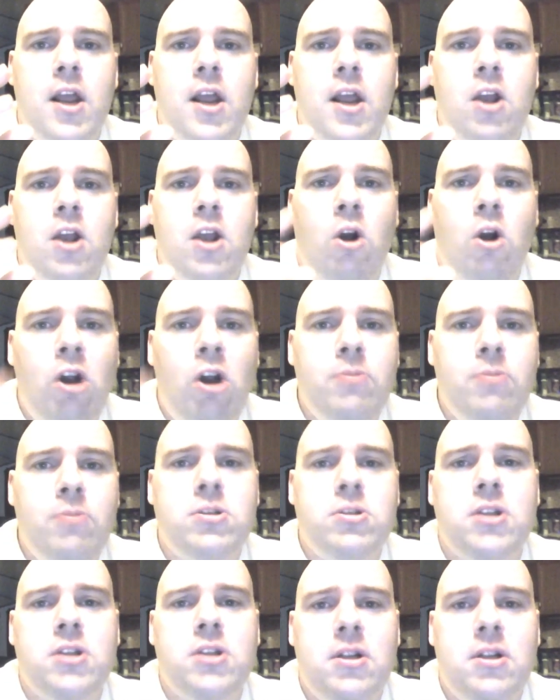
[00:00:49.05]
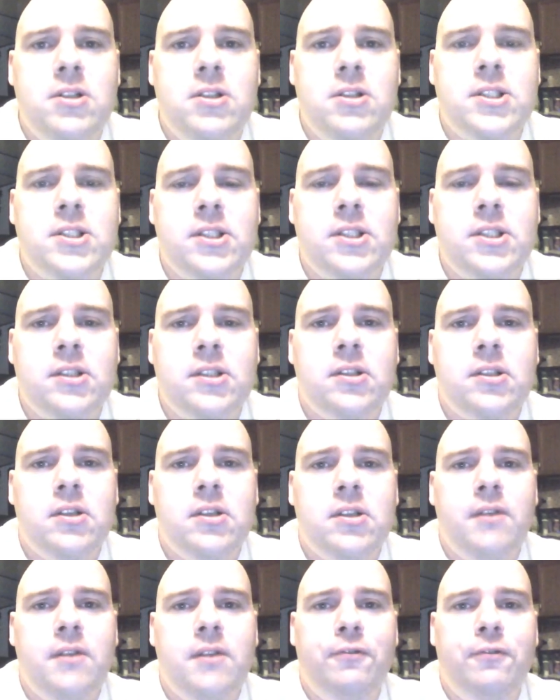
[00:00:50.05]
Caramel sauce
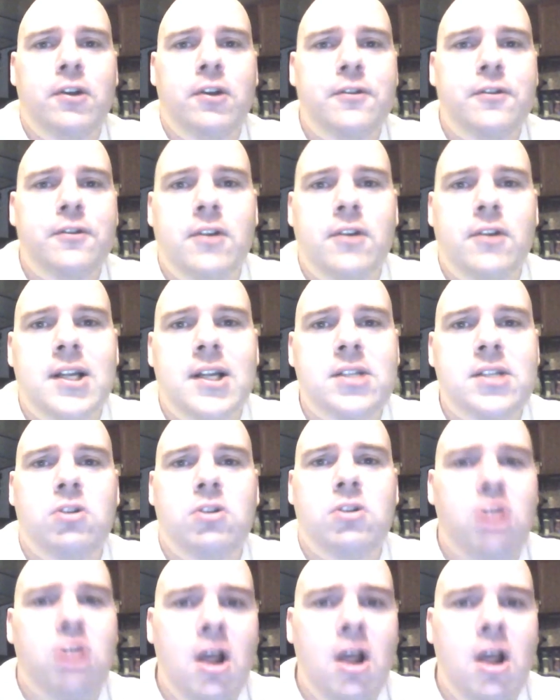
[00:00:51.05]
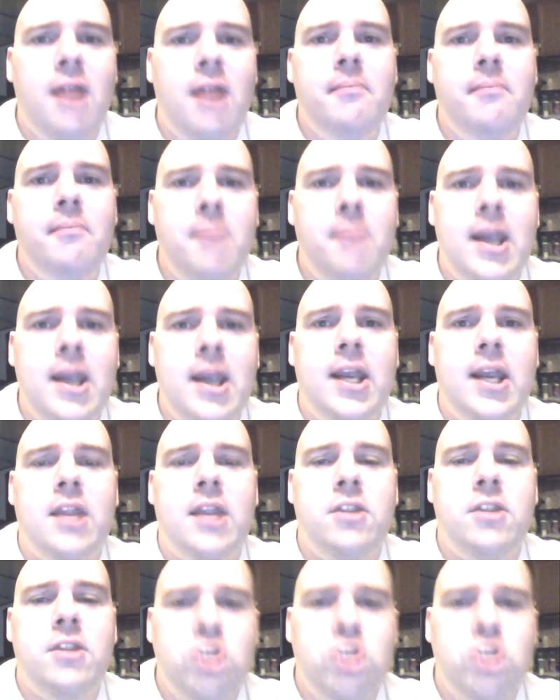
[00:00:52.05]
french fries are not
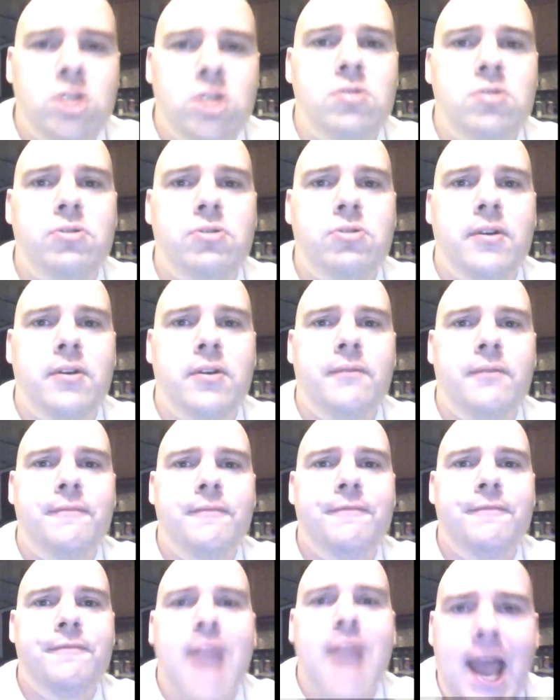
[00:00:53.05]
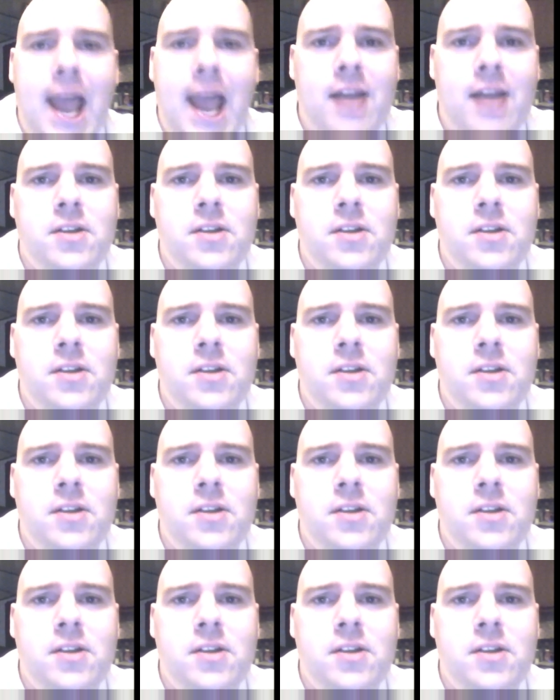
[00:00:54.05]
making the children fat.